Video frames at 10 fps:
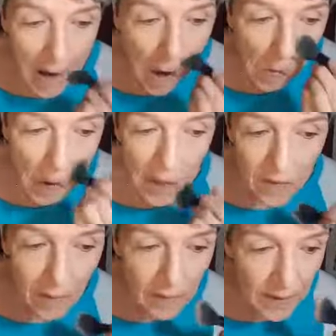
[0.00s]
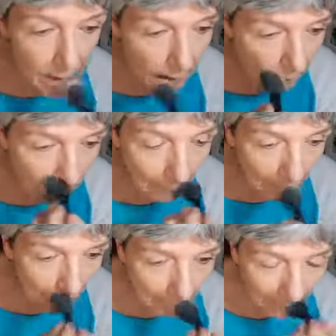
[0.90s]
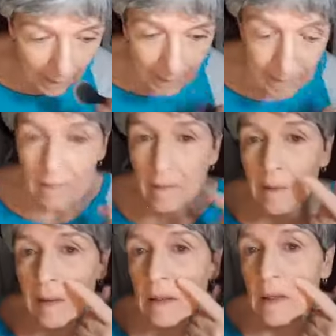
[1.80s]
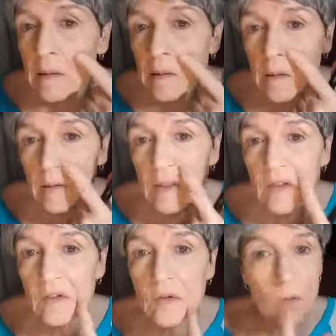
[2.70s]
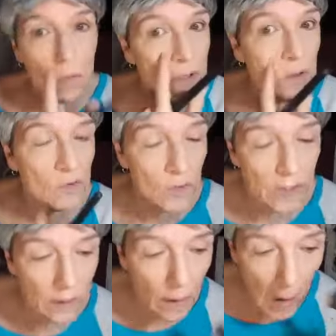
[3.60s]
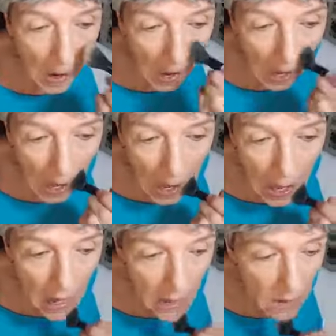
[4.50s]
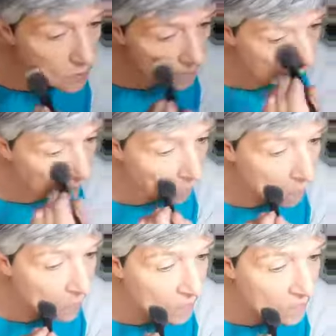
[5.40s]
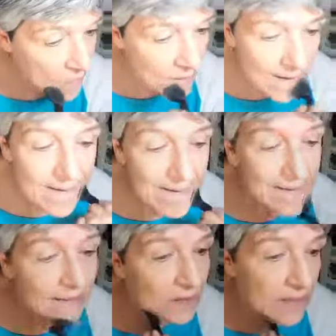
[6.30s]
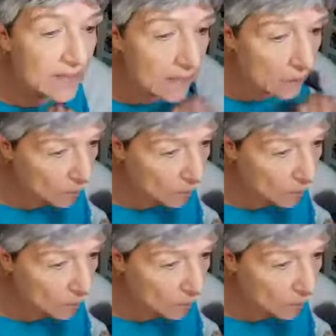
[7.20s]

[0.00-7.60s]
Oh, and something else. It doesn't get into these wrinkles right here. Usually I go over everything